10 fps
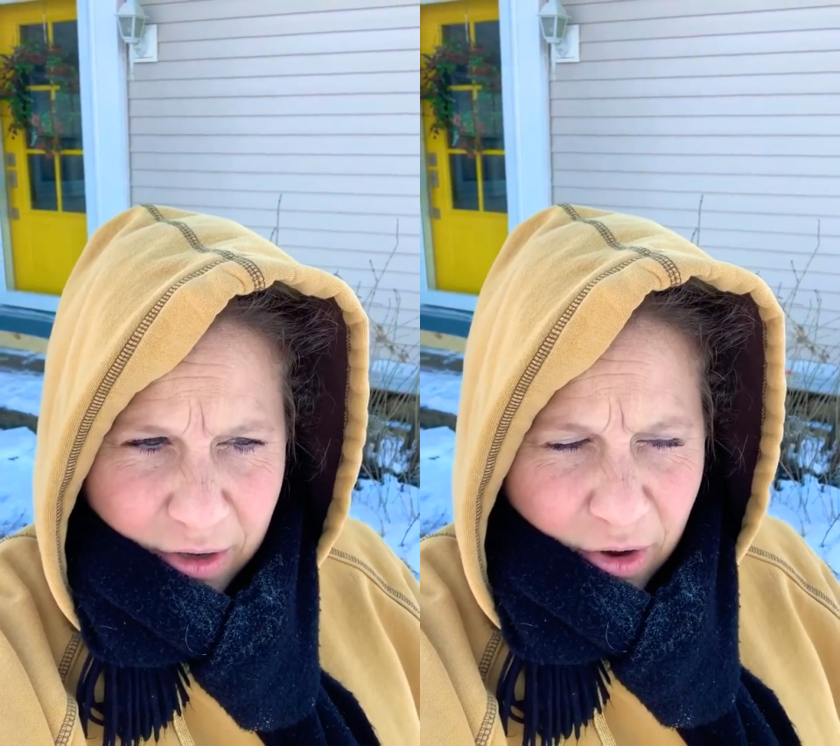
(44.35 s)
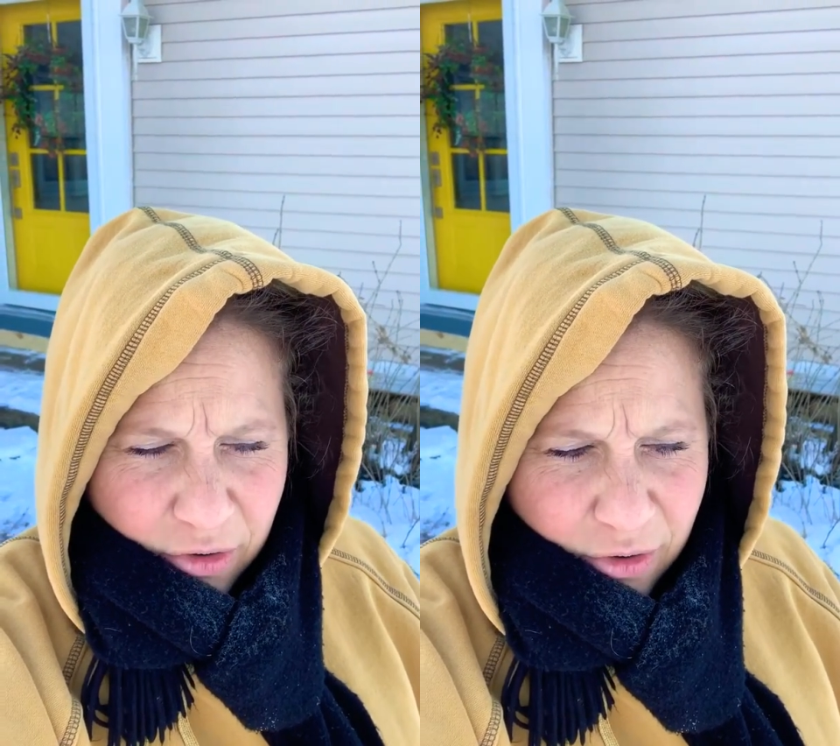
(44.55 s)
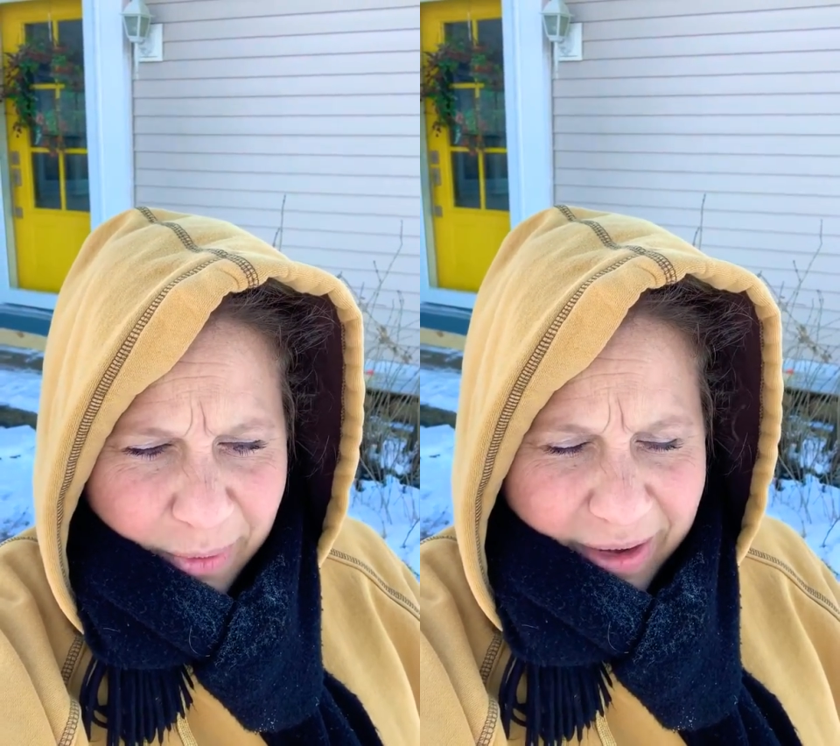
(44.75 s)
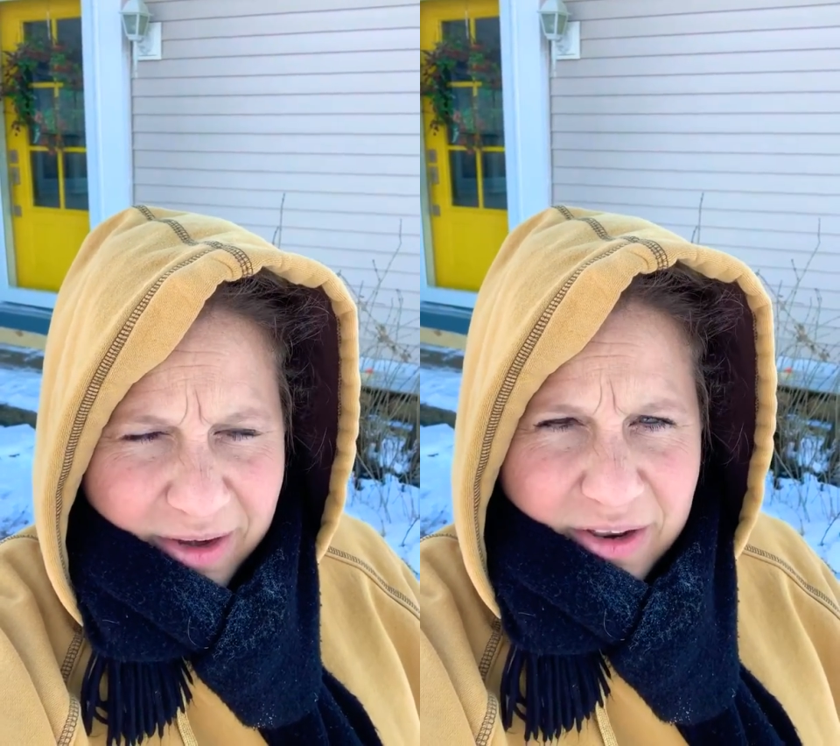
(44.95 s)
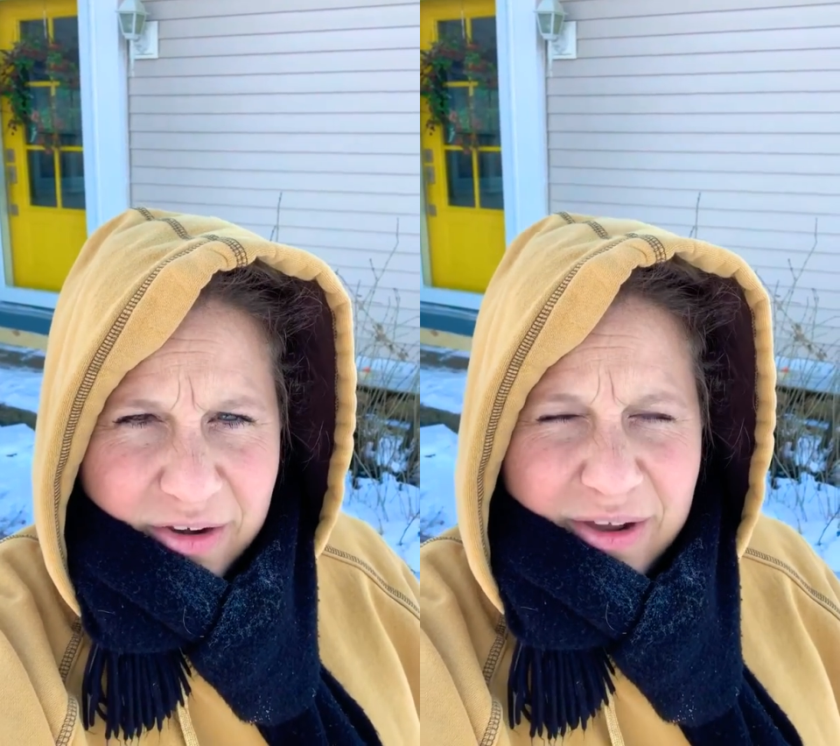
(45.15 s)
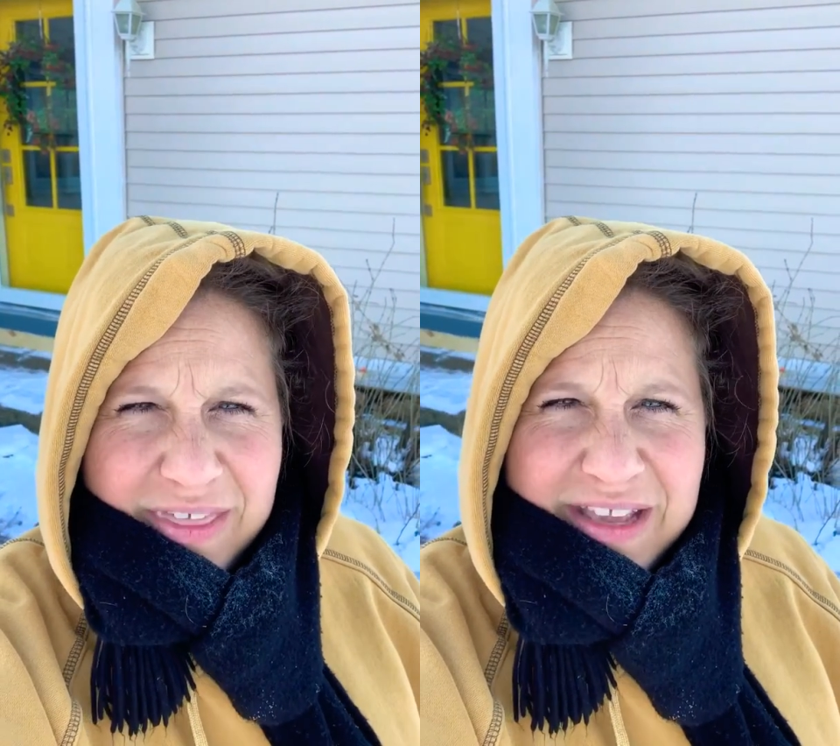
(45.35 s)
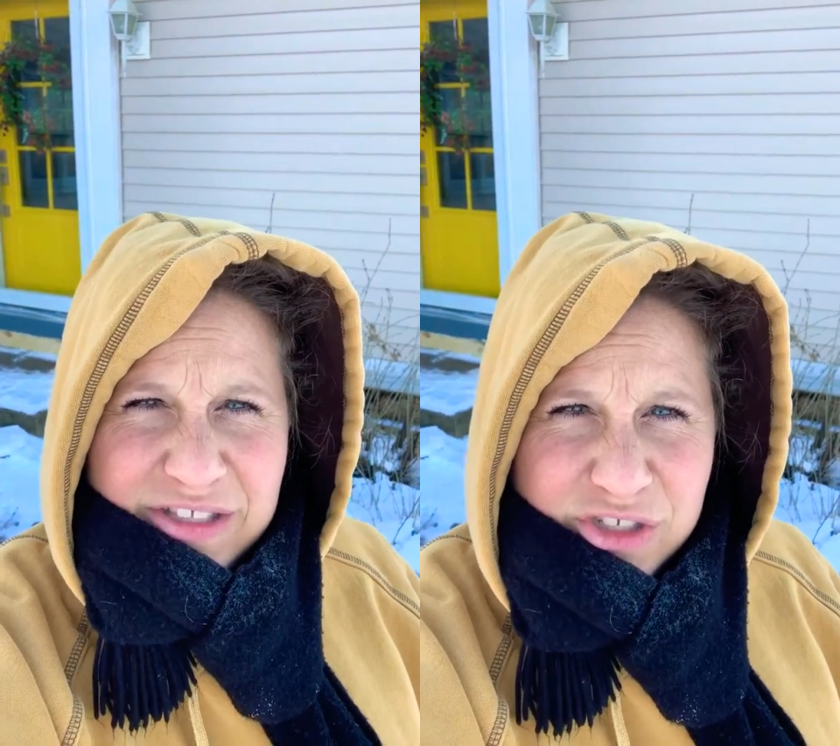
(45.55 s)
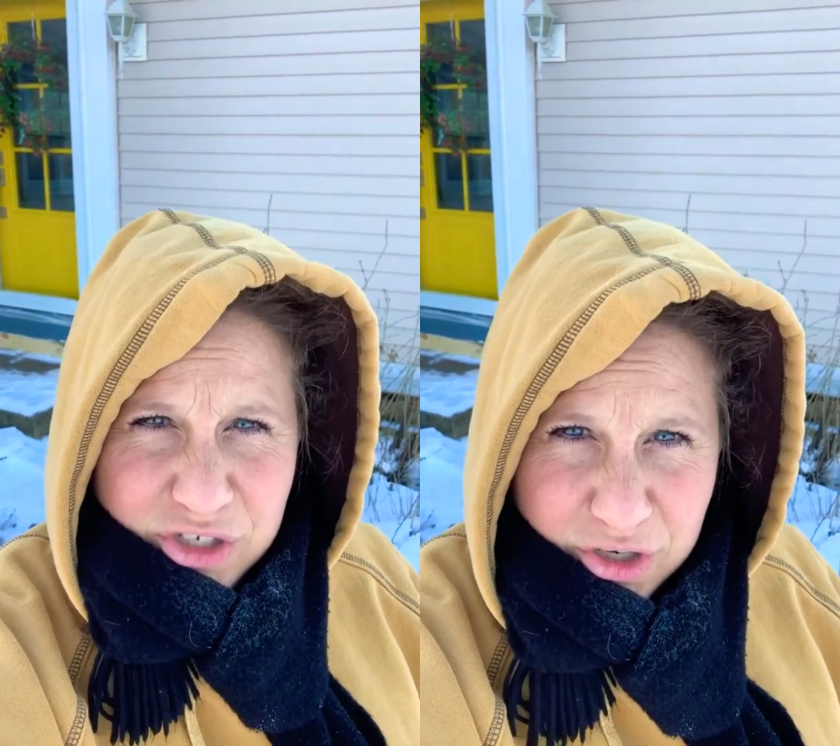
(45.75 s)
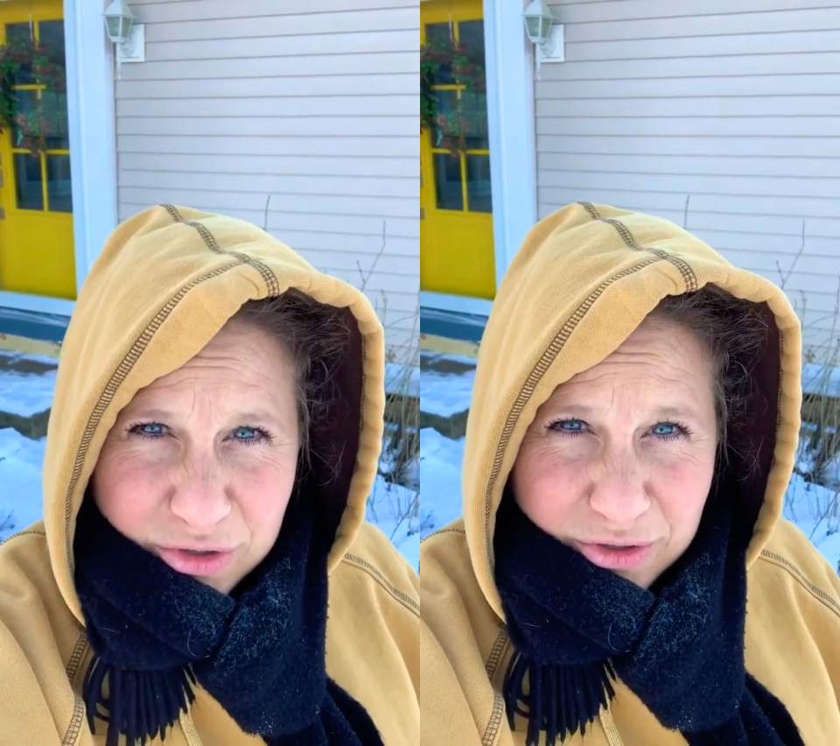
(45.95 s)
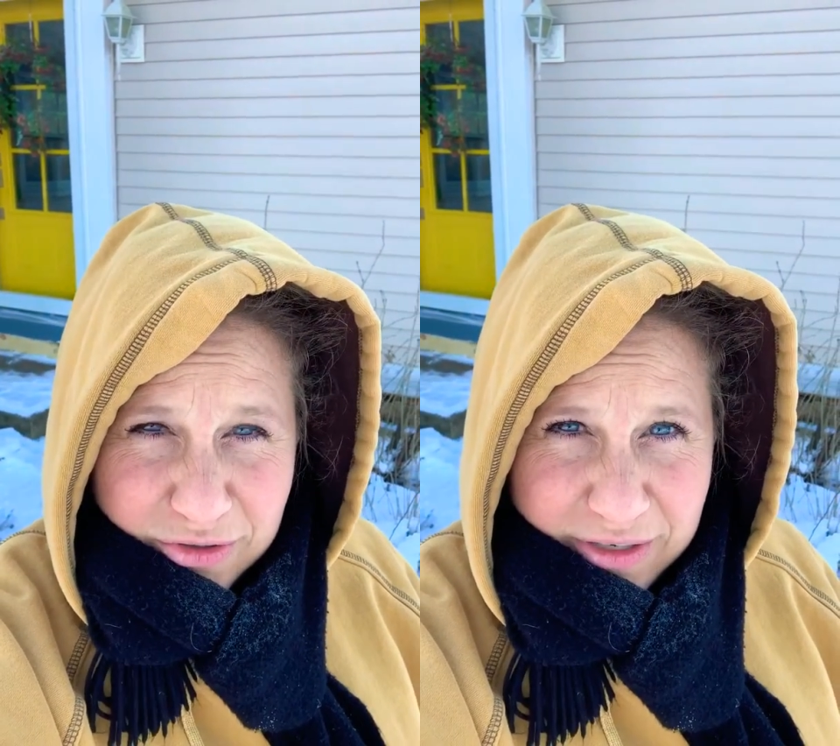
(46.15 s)
Oh no, wait, no, I think it's 2
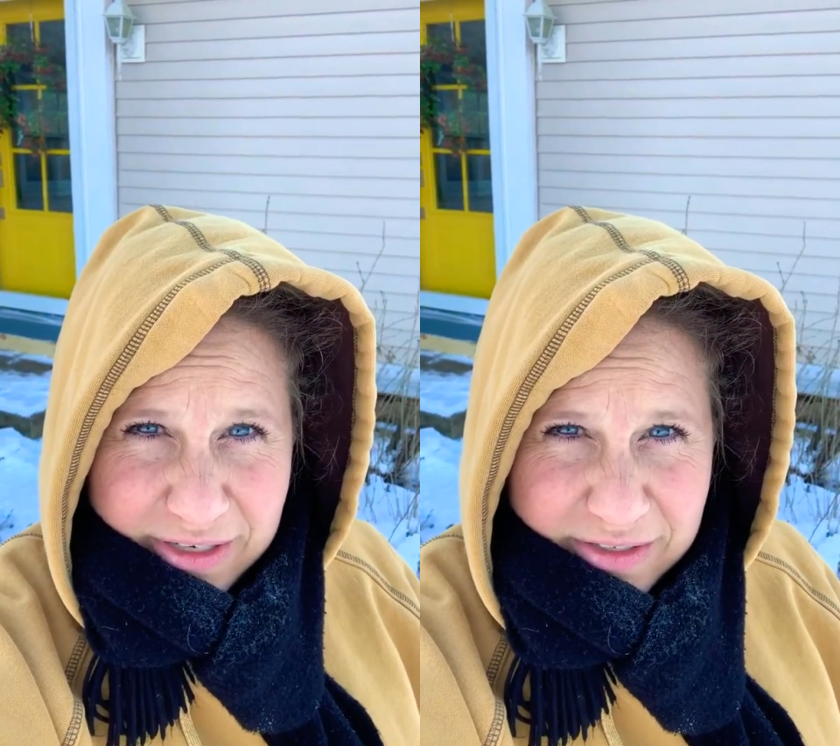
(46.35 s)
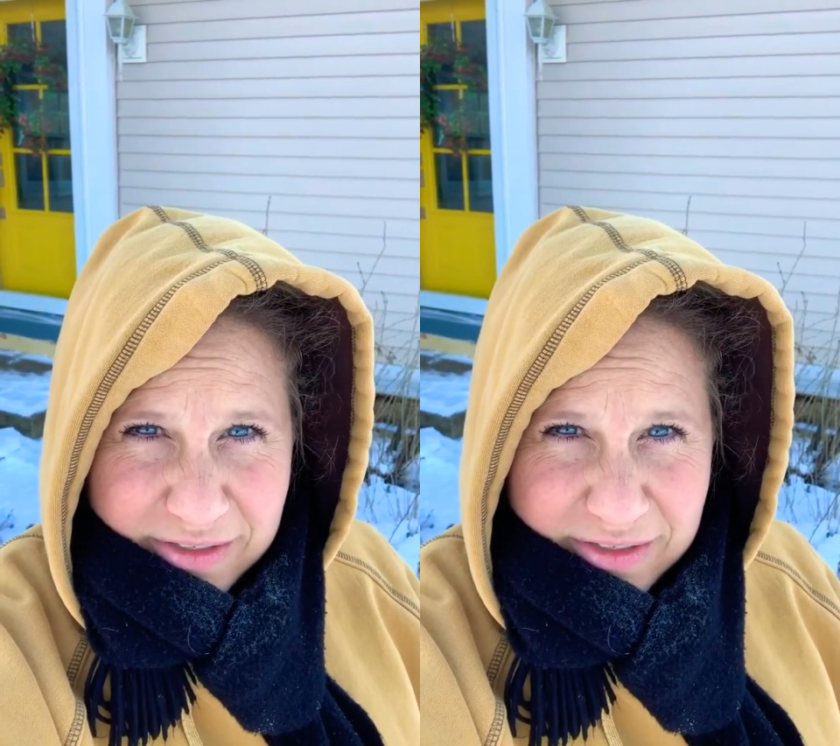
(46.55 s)
degrees.